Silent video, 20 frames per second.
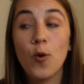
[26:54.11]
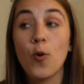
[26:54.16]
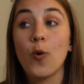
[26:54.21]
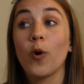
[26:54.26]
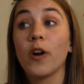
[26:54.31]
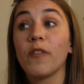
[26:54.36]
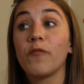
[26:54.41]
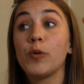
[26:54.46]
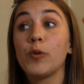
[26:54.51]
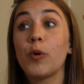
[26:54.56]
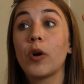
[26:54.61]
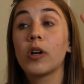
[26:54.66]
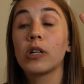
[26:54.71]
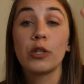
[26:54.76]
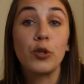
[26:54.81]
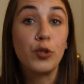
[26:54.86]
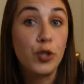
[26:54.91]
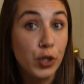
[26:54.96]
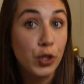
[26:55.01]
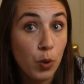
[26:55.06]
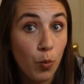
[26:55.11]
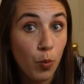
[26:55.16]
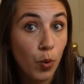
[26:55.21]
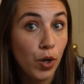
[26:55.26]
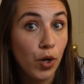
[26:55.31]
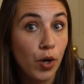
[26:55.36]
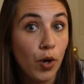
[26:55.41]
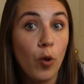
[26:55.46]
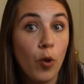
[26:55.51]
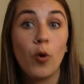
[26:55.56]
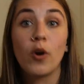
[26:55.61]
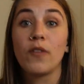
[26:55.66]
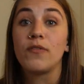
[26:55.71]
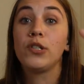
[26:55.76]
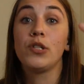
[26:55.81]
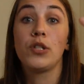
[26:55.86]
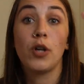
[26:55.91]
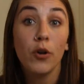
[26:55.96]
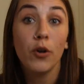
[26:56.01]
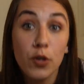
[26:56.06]
or if you are allergic to wool, or if
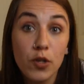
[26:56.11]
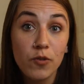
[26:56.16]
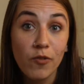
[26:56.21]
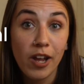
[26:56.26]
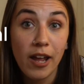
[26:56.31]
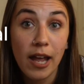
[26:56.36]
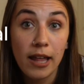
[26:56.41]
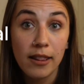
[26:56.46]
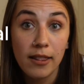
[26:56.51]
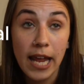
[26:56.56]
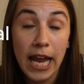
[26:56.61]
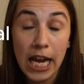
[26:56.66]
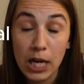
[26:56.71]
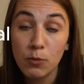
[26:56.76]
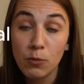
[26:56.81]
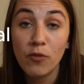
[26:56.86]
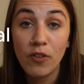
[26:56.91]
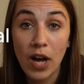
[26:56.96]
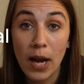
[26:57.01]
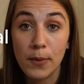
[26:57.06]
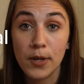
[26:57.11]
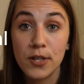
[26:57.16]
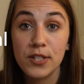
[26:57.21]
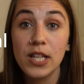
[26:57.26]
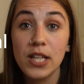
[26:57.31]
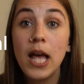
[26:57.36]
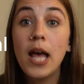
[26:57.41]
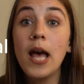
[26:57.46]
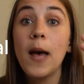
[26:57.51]
you don't use animal fibers,